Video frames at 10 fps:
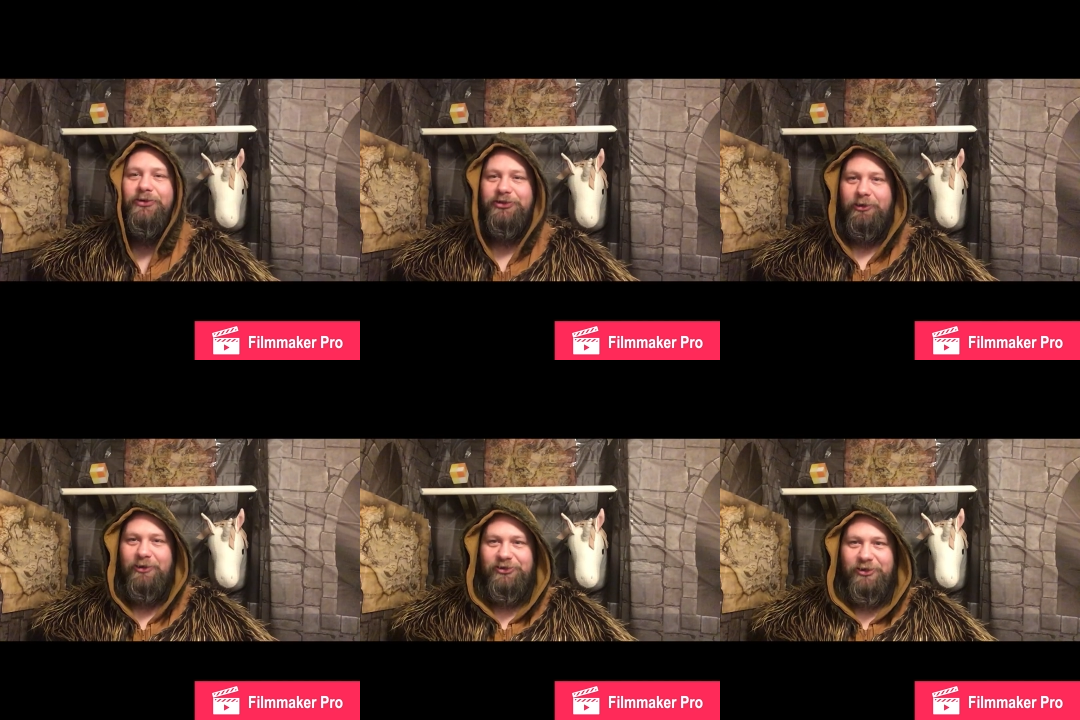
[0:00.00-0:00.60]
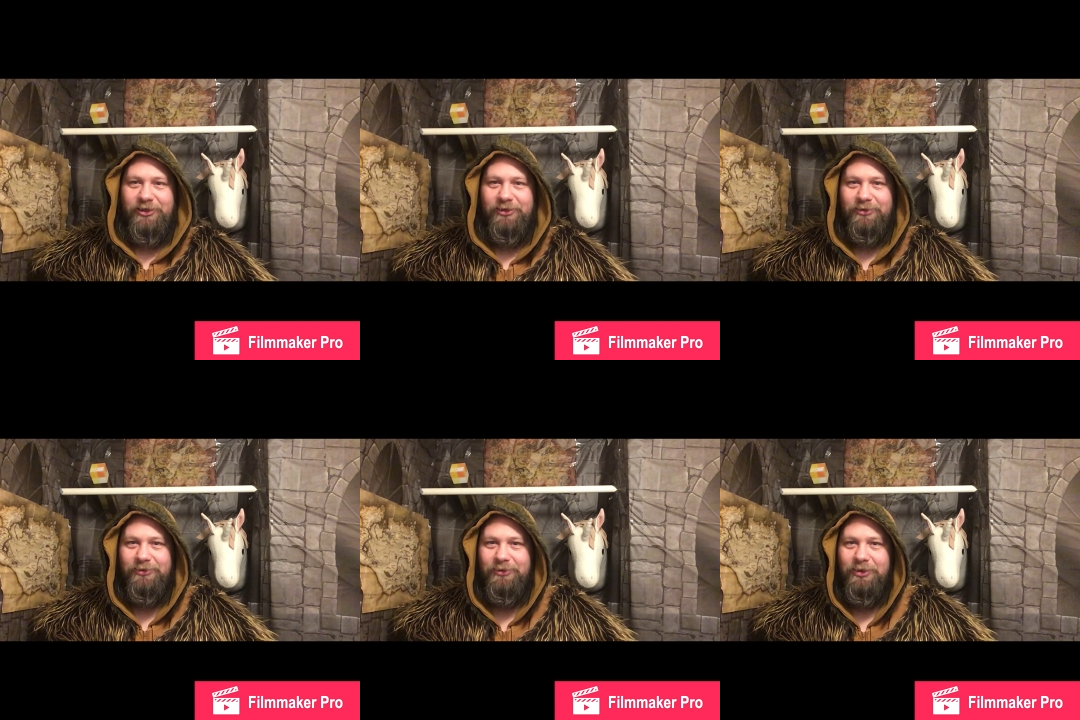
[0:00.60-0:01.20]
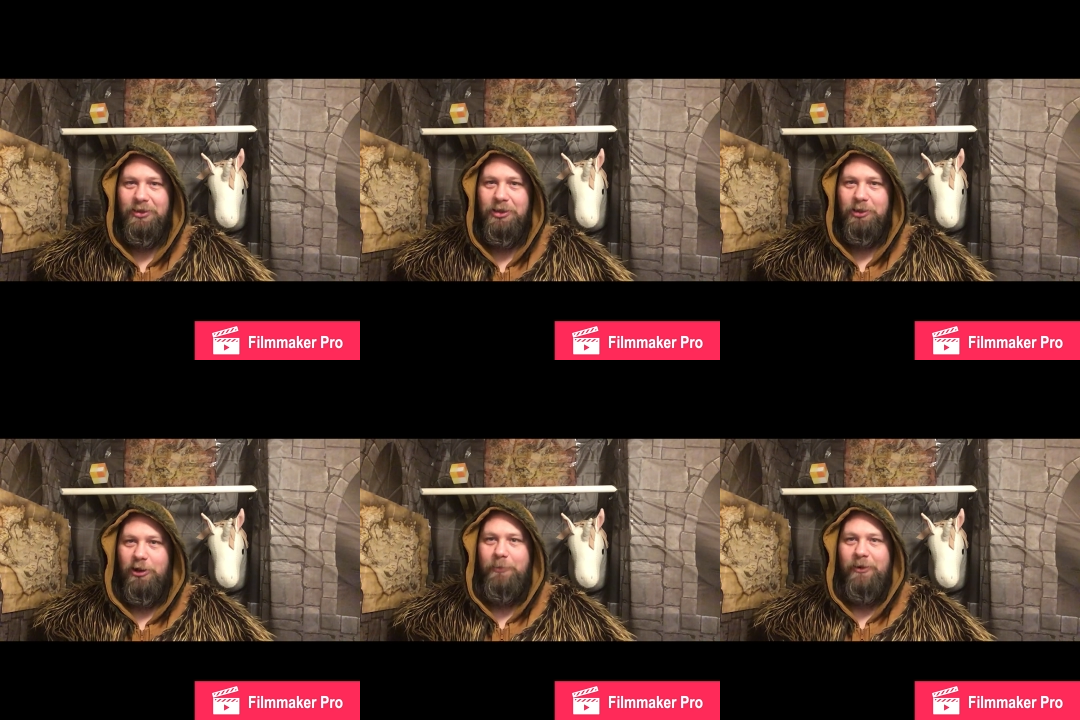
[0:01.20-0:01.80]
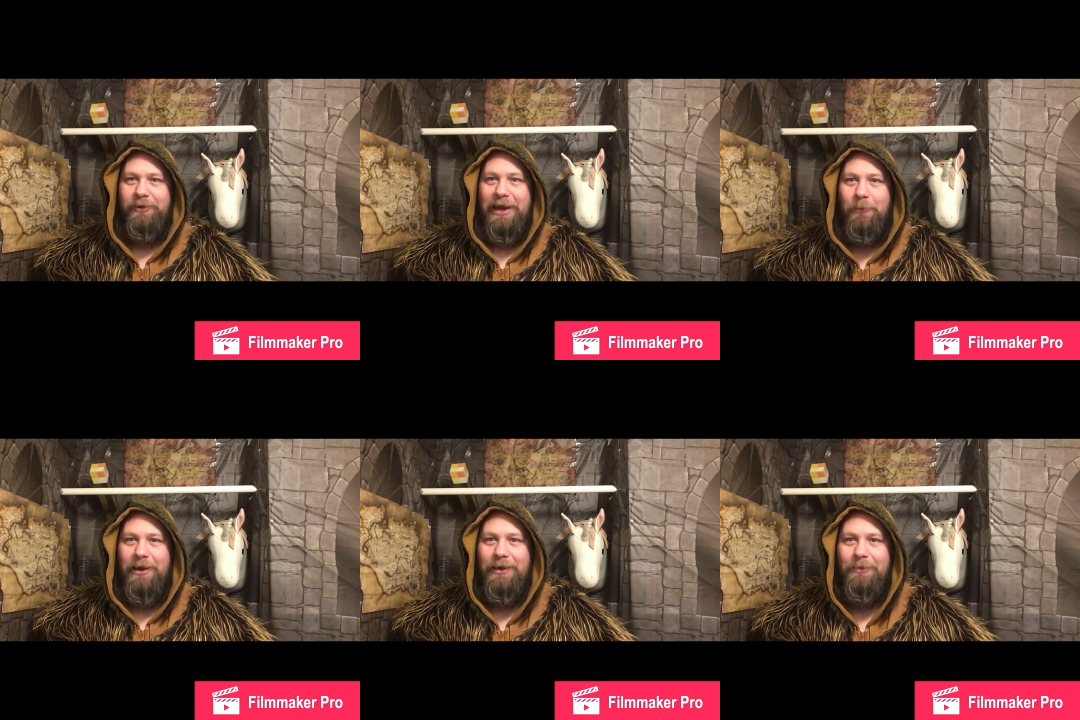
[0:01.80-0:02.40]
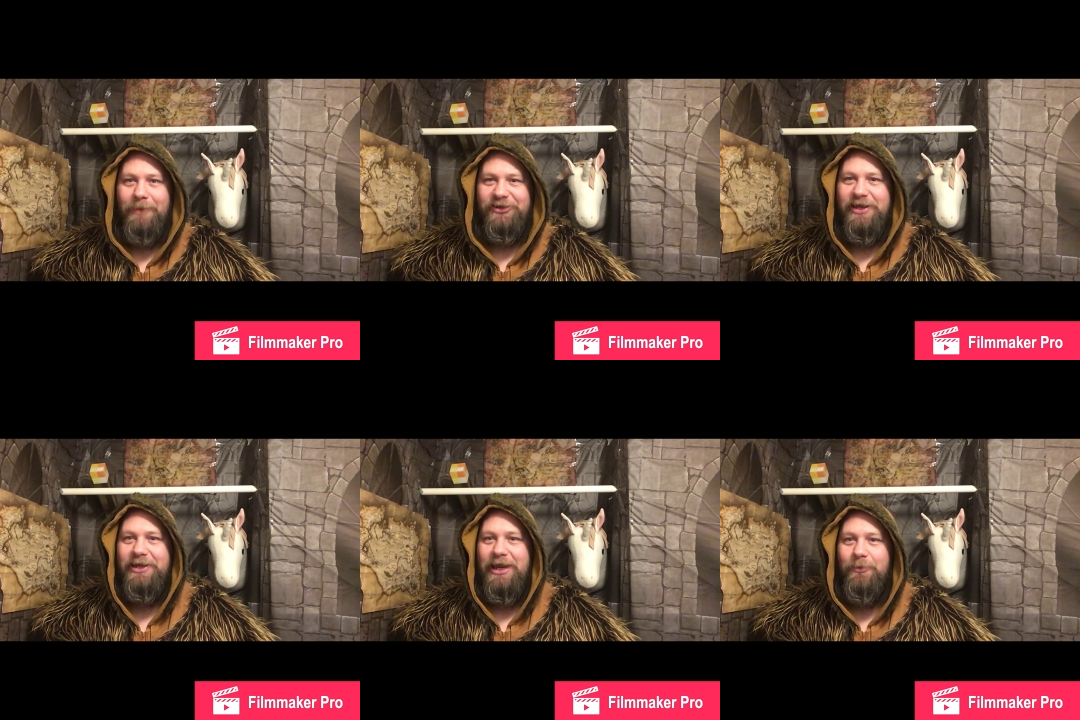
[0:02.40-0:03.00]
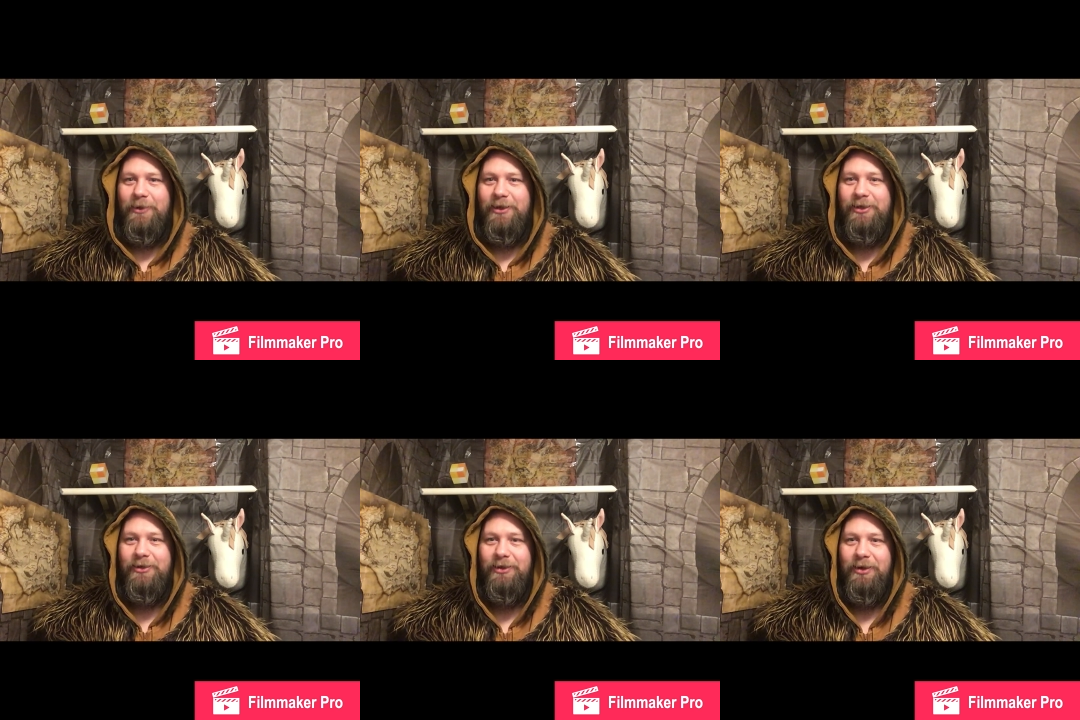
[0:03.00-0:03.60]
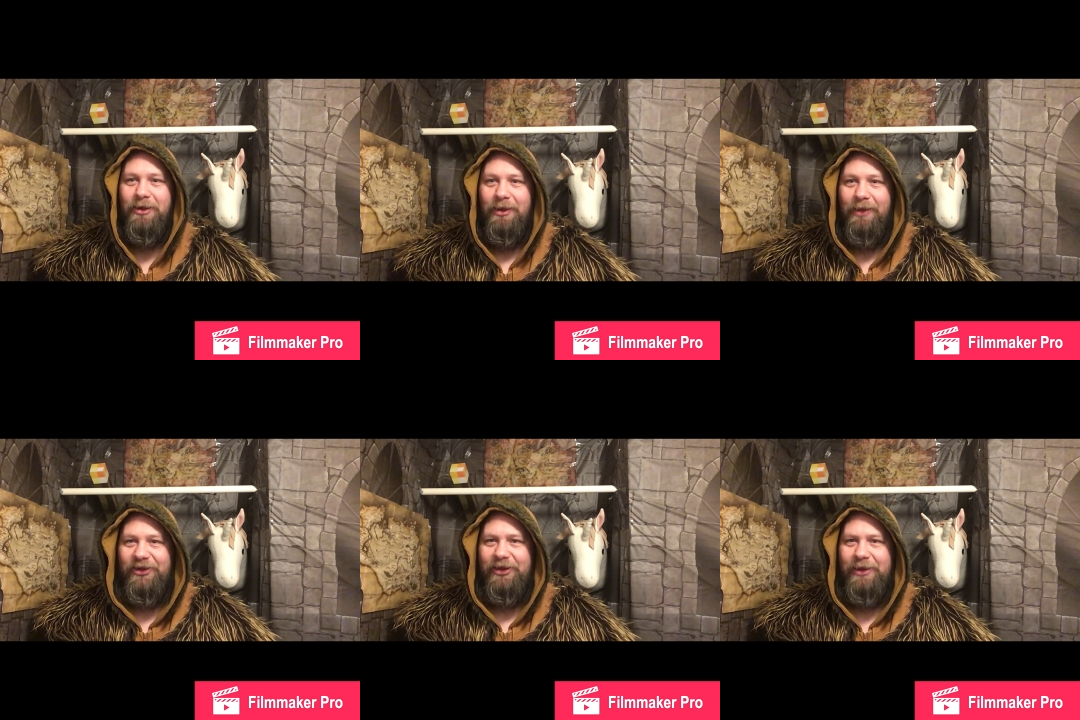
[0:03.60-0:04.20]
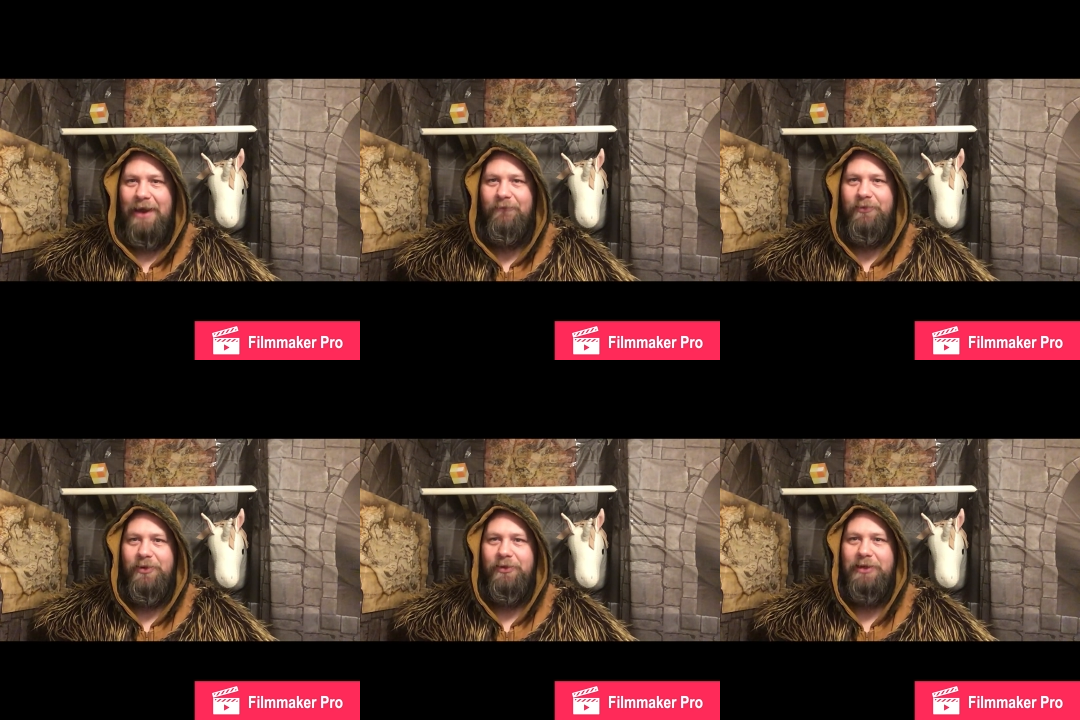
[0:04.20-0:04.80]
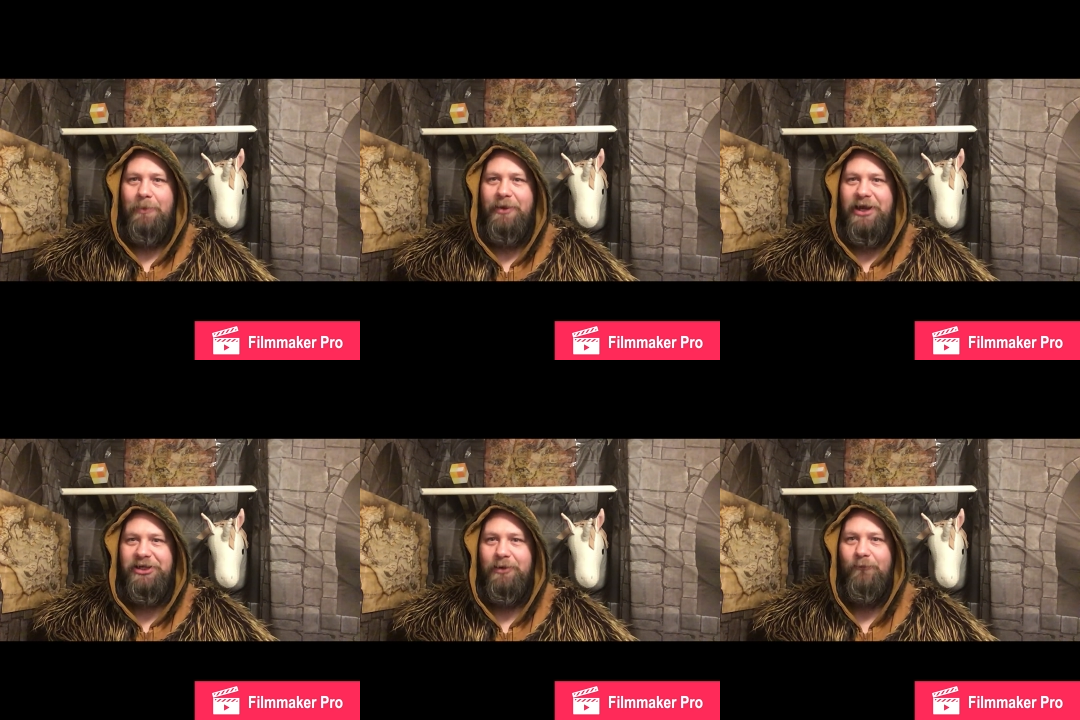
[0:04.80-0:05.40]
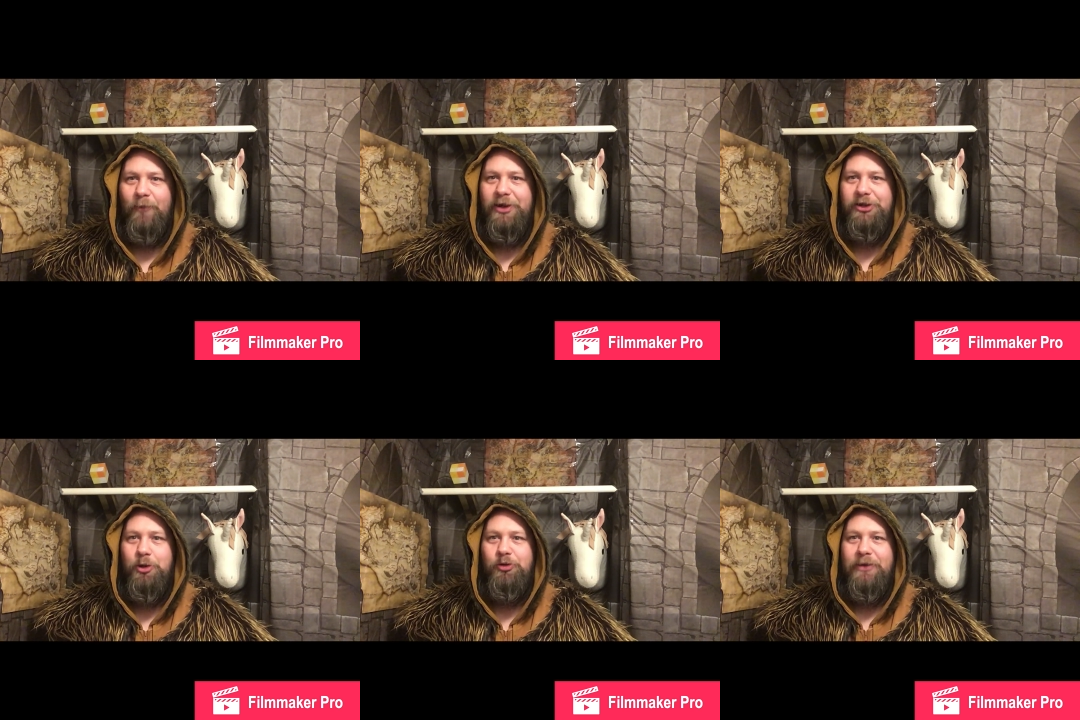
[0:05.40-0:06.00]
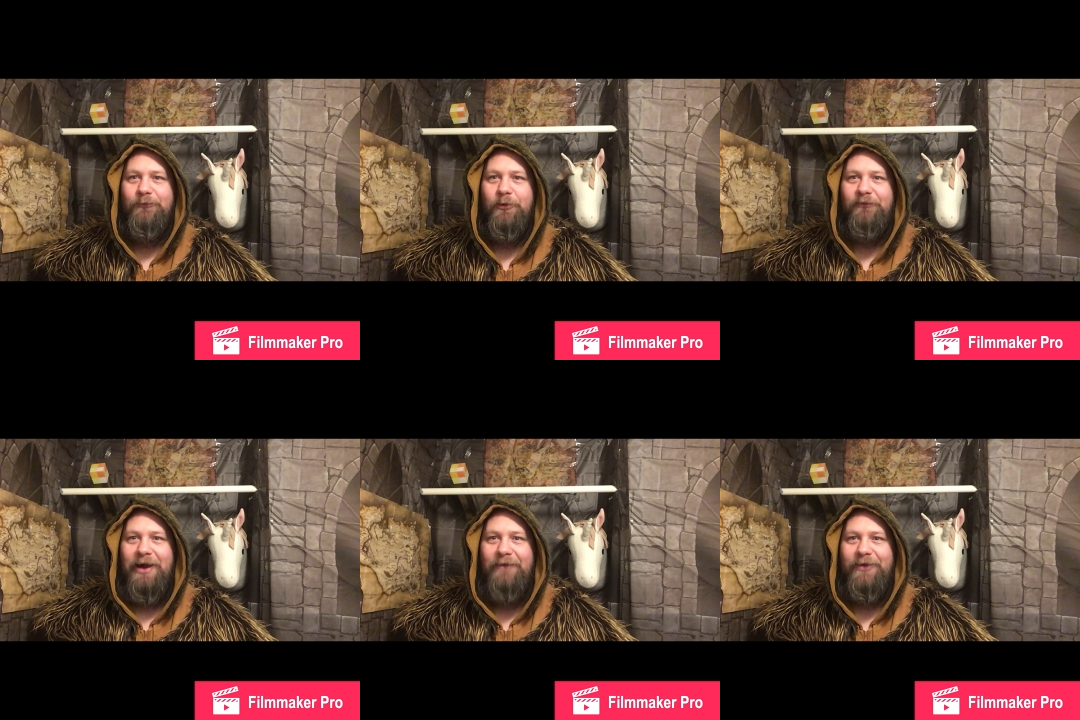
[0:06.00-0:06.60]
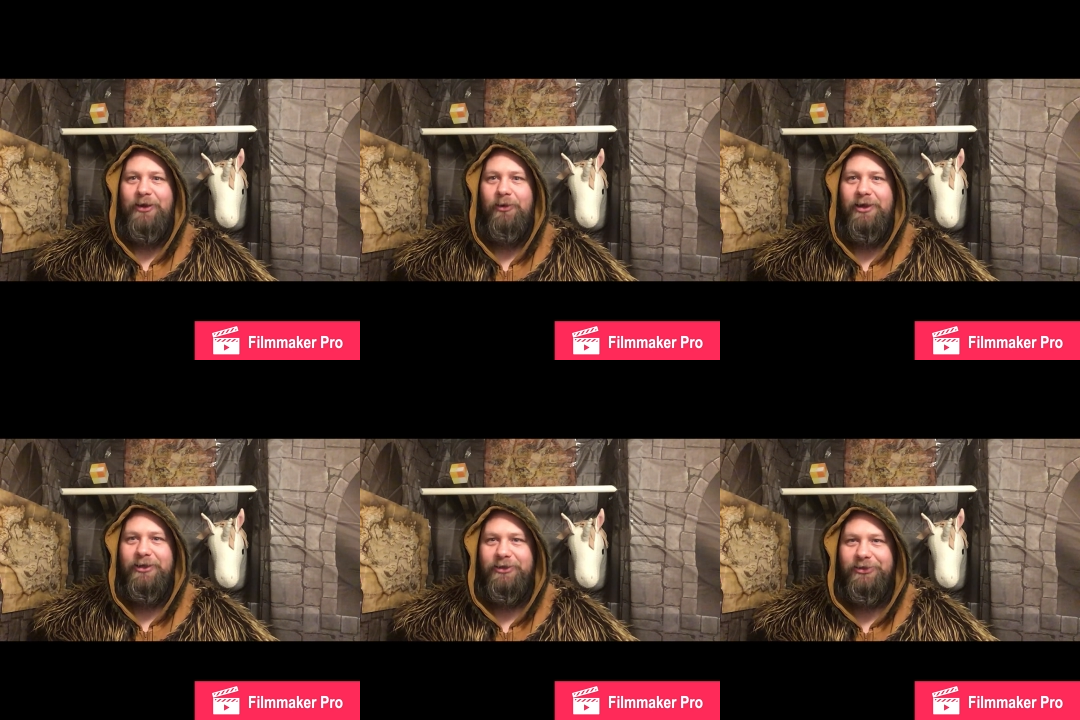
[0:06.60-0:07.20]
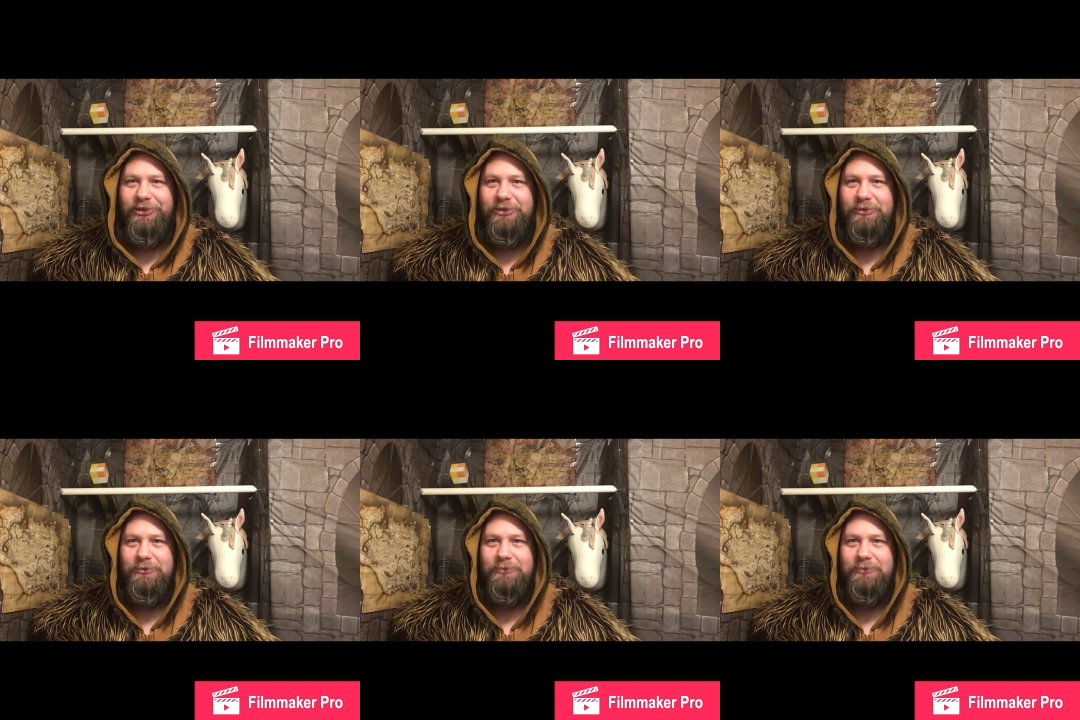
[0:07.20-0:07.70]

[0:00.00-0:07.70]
Seriously? You open your gateway by saying gateway? That's like having the combination of 1, 2, 3, 4, 5 on your luggage.